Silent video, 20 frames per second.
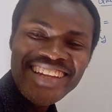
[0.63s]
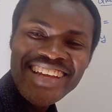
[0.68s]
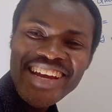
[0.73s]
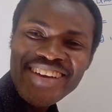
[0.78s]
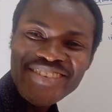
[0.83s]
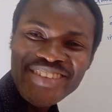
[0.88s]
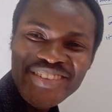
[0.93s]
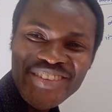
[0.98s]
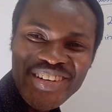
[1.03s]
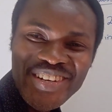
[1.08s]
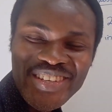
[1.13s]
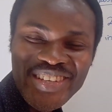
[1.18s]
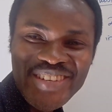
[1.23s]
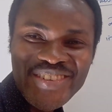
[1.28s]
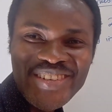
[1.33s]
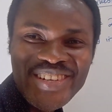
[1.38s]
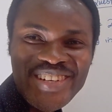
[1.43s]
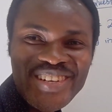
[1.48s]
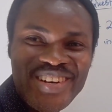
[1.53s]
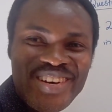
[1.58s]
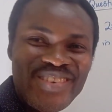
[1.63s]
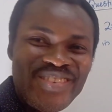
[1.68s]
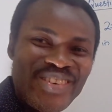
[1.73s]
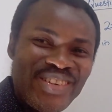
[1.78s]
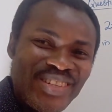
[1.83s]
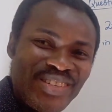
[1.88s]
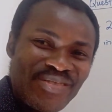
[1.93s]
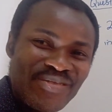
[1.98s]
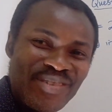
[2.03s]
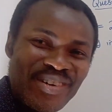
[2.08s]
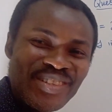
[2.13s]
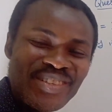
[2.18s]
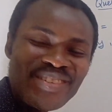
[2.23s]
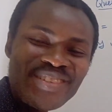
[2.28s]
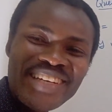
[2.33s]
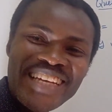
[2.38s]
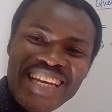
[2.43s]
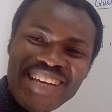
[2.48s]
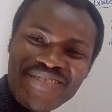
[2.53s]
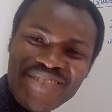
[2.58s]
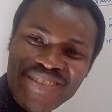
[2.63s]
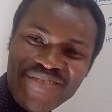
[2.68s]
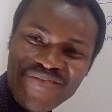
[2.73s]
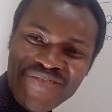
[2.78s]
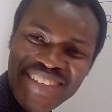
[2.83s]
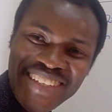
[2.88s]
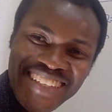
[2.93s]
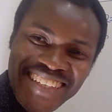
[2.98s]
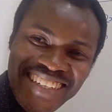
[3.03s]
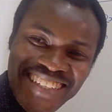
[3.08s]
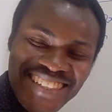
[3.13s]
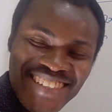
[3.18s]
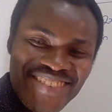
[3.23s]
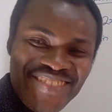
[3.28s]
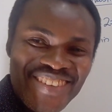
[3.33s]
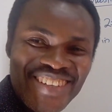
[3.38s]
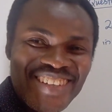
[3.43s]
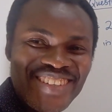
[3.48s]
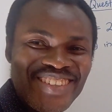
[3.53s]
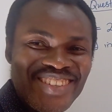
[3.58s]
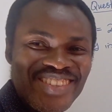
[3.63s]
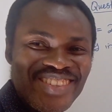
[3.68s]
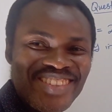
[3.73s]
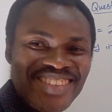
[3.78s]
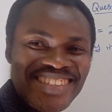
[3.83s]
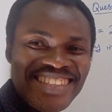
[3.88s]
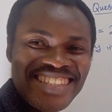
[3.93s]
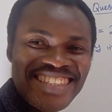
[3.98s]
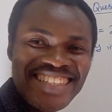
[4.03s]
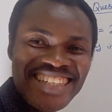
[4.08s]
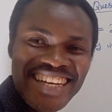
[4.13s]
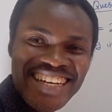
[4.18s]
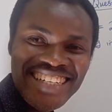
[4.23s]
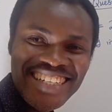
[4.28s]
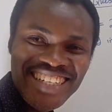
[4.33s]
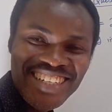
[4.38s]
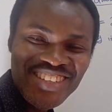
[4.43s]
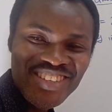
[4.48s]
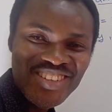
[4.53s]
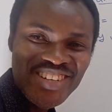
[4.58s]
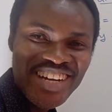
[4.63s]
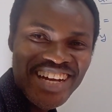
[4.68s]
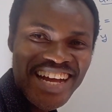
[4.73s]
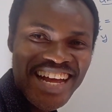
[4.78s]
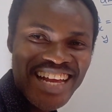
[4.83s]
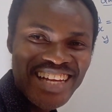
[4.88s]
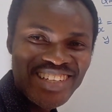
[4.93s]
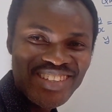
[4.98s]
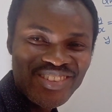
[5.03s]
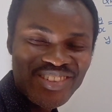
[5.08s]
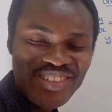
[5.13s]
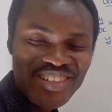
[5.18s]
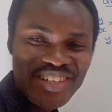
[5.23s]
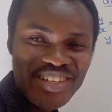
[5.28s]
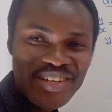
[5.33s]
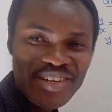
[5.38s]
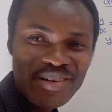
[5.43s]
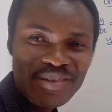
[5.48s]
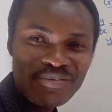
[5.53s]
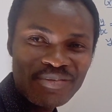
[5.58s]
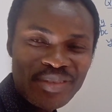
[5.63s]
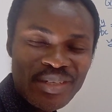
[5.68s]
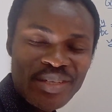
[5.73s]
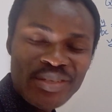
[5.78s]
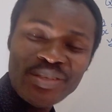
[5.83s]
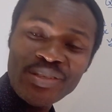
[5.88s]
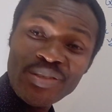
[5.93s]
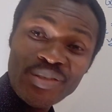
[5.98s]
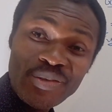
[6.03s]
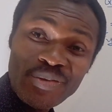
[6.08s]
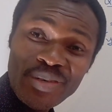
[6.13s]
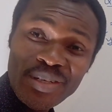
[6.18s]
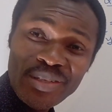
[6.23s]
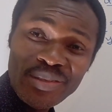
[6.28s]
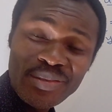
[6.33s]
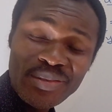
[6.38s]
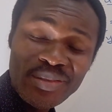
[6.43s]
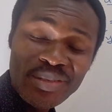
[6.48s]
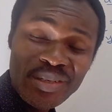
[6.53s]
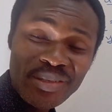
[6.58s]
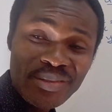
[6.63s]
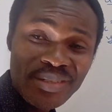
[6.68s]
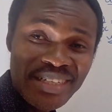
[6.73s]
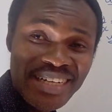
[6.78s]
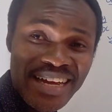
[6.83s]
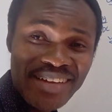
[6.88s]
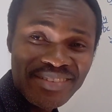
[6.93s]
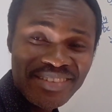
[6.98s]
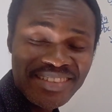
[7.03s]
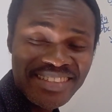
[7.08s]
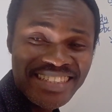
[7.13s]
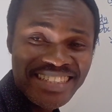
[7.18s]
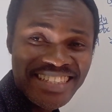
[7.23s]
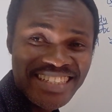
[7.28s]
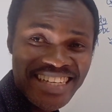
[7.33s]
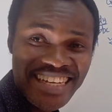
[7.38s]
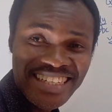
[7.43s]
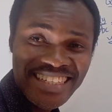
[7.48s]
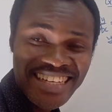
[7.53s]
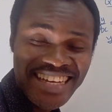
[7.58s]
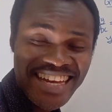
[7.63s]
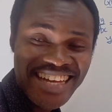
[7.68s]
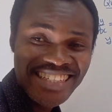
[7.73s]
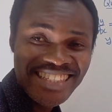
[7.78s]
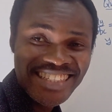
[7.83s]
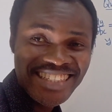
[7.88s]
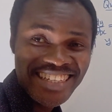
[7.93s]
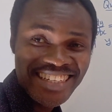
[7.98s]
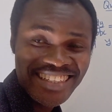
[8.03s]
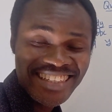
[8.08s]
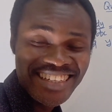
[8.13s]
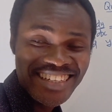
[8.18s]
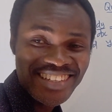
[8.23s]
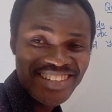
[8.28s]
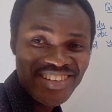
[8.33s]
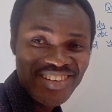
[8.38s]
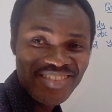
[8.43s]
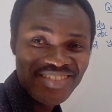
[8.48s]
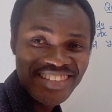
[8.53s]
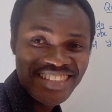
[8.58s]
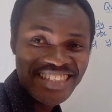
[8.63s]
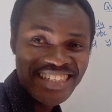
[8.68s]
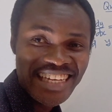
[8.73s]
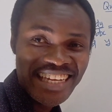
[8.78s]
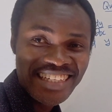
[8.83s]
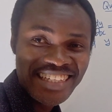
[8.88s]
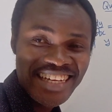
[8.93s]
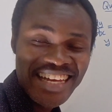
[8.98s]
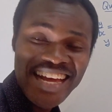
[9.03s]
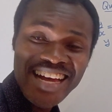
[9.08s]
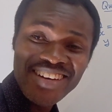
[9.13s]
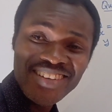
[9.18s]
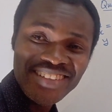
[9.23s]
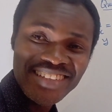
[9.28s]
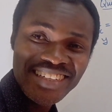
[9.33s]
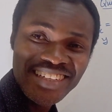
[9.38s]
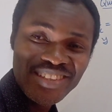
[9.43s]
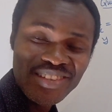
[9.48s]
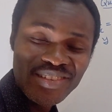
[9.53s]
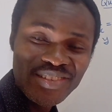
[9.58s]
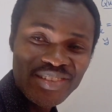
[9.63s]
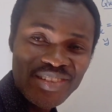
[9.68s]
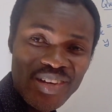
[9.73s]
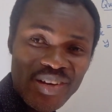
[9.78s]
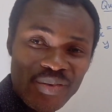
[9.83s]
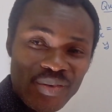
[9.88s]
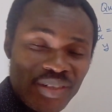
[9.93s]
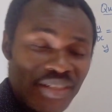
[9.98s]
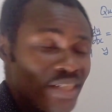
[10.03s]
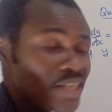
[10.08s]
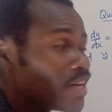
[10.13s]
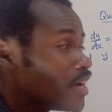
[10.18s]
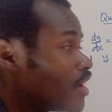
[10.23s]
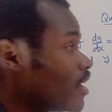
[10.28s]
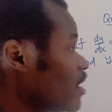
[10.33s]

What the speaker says: Hello everyone, you're welcome once more to MEPH. If you are new to this channel, you are highly welcome. Do well to subscribe to the channel and share the link of the channel out there to some.